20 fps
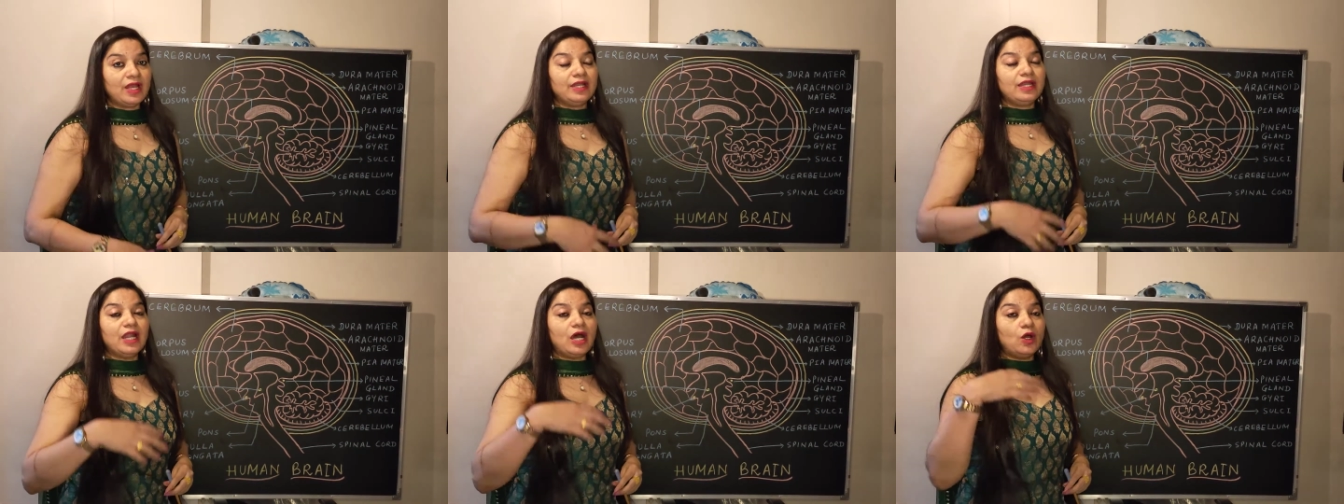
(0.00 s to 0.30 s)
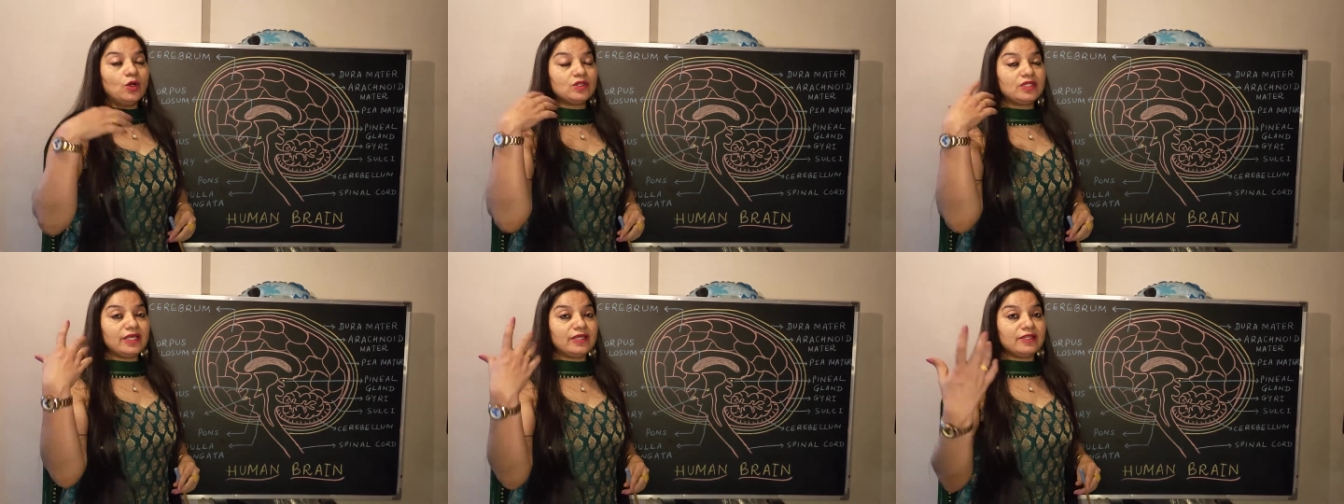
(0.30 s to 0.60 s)

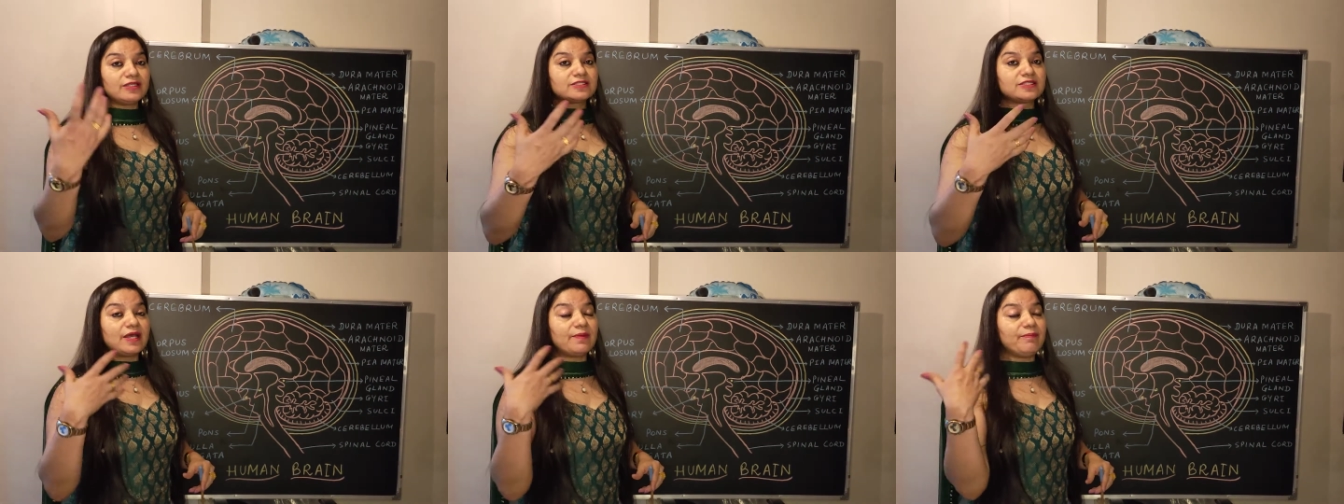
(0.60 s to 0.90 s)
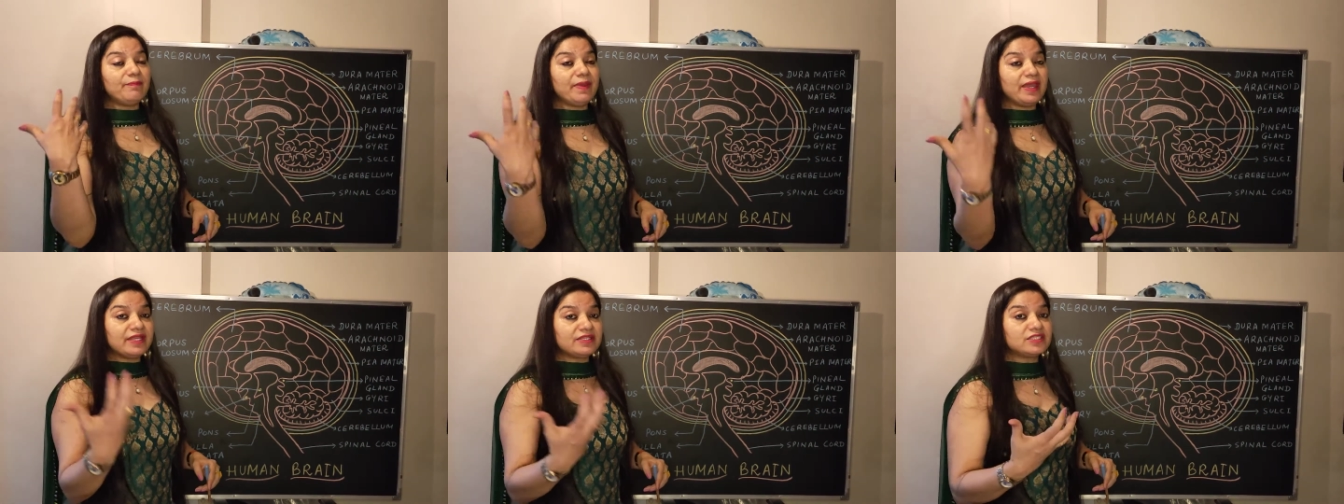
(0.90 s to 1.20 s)
Now there is
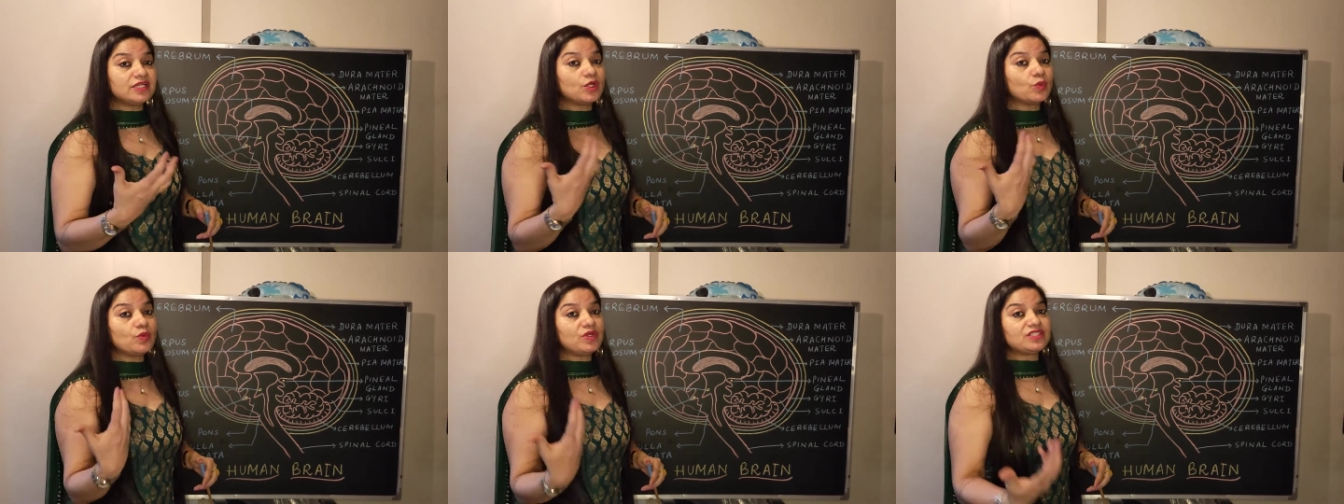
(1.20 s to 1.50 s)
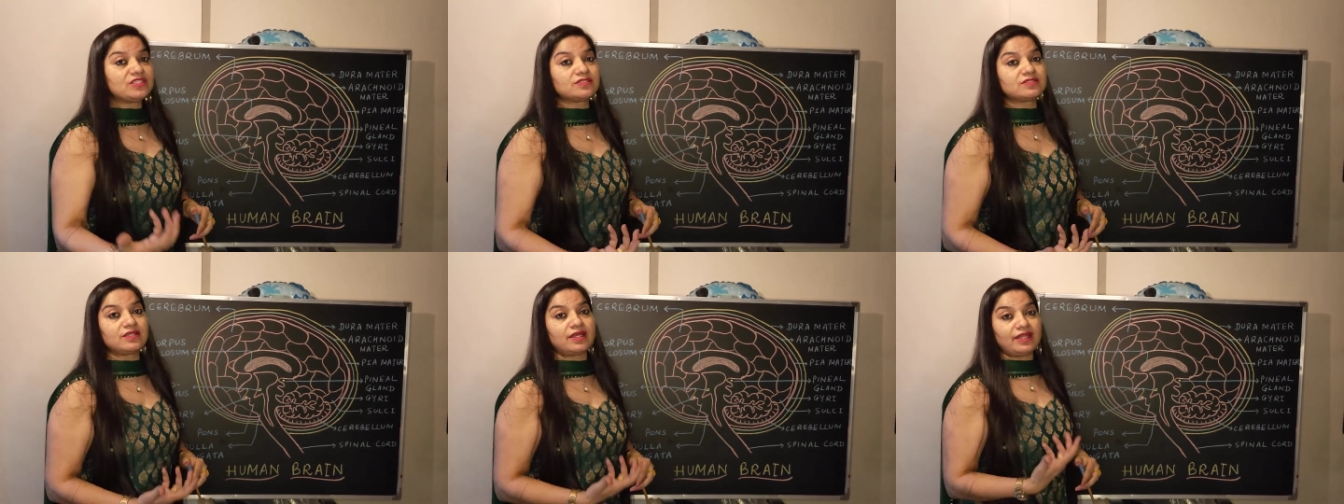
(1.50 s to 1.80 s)
a matter
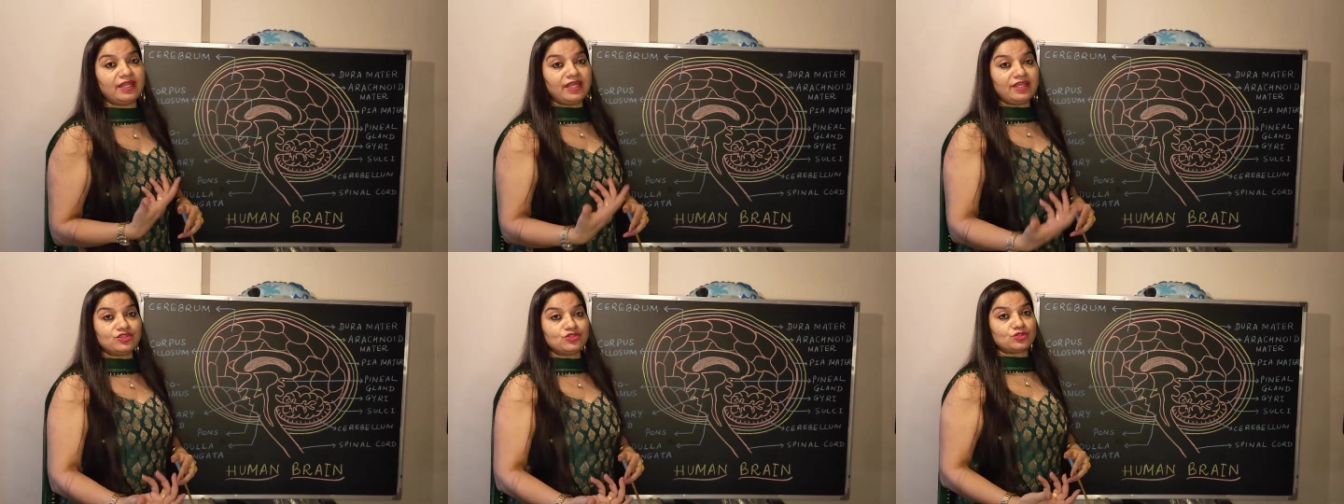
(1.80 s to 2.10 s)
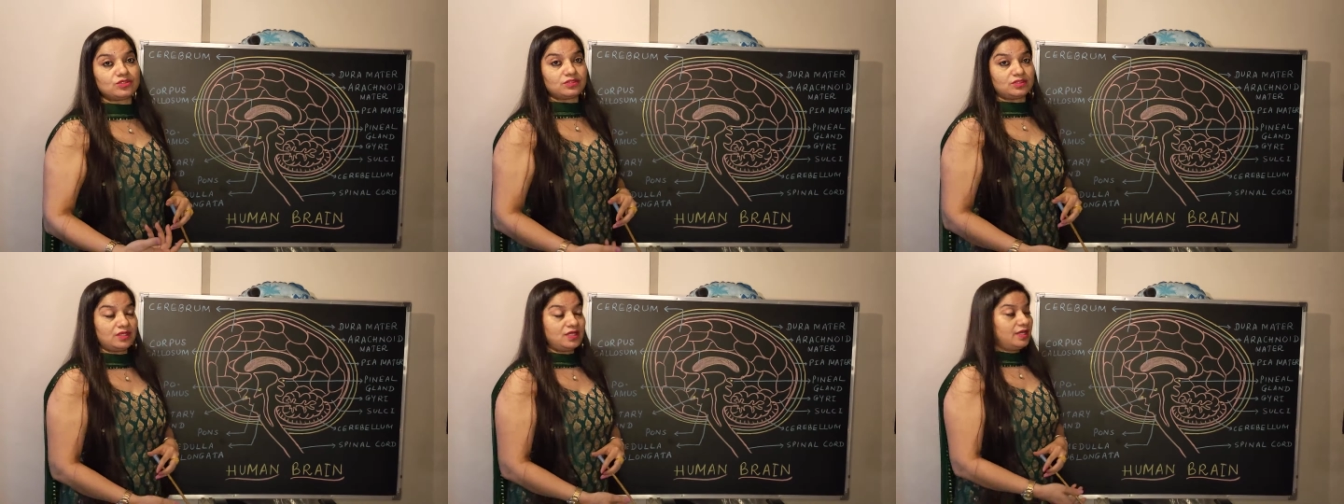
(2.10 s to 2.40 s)
which is
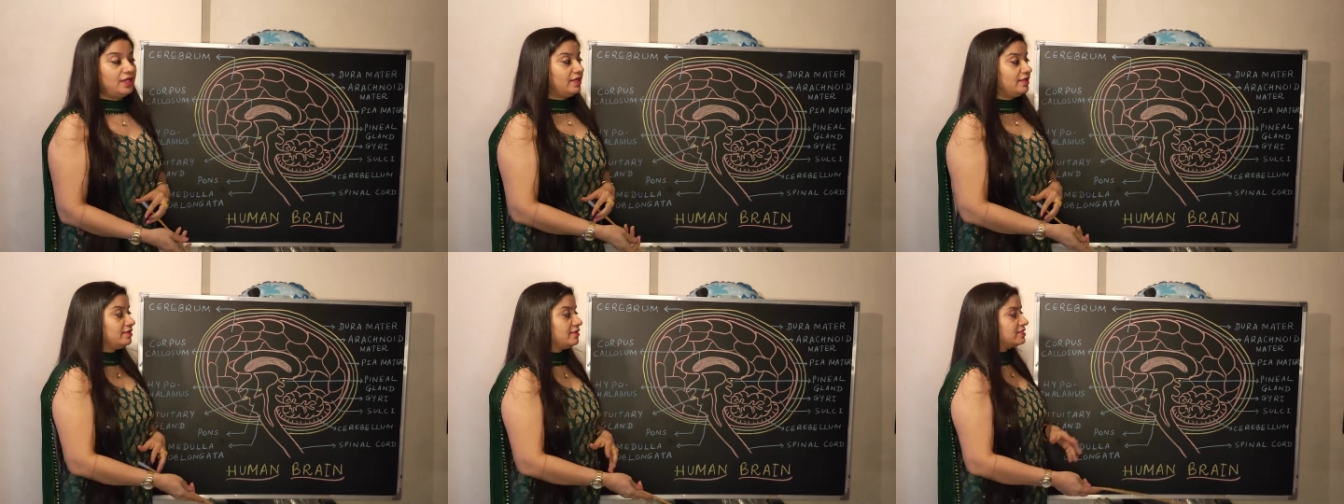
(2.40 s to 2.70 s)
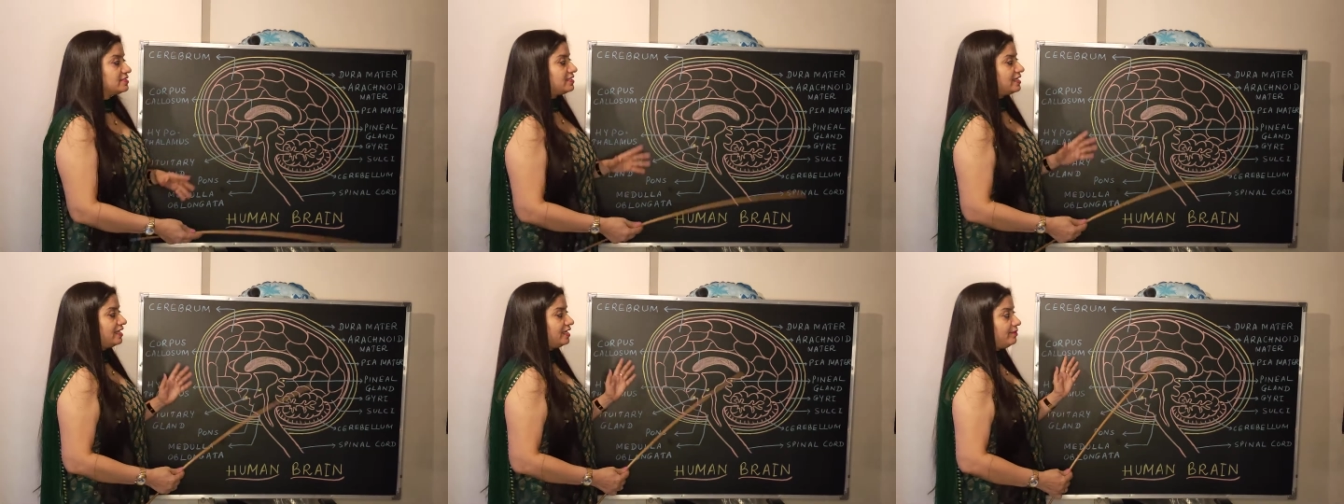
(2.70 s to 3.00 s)
arranged in
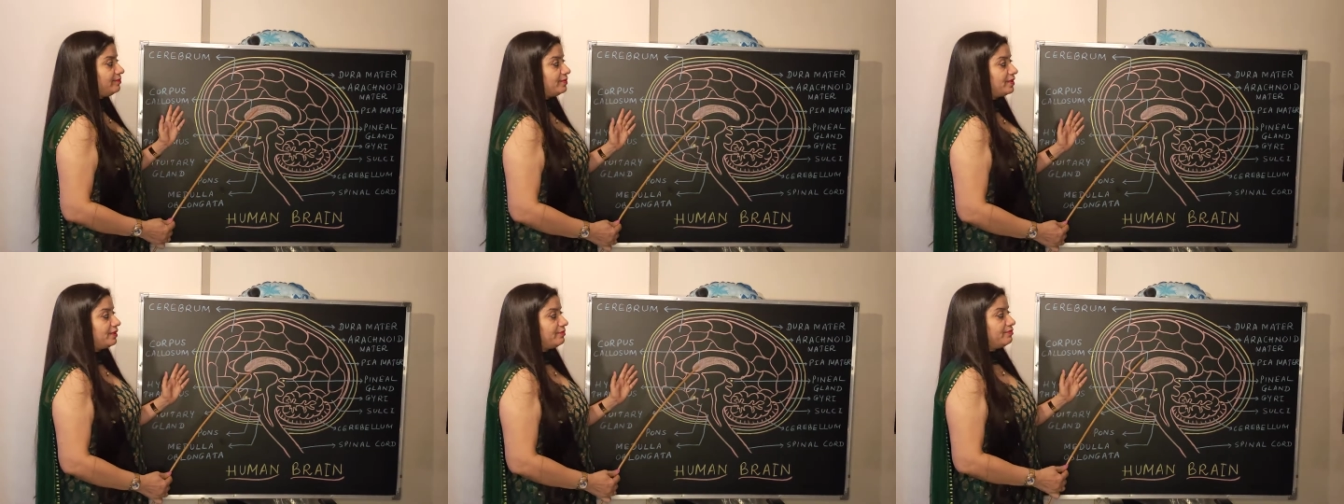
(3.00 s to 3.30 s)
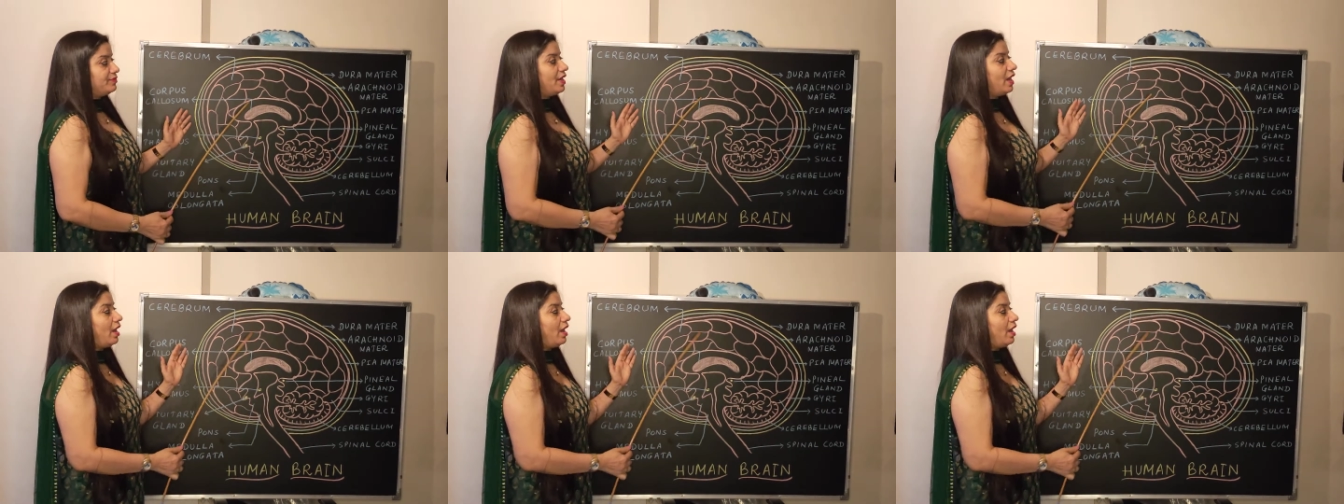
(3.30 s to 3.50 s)
the cerebrum.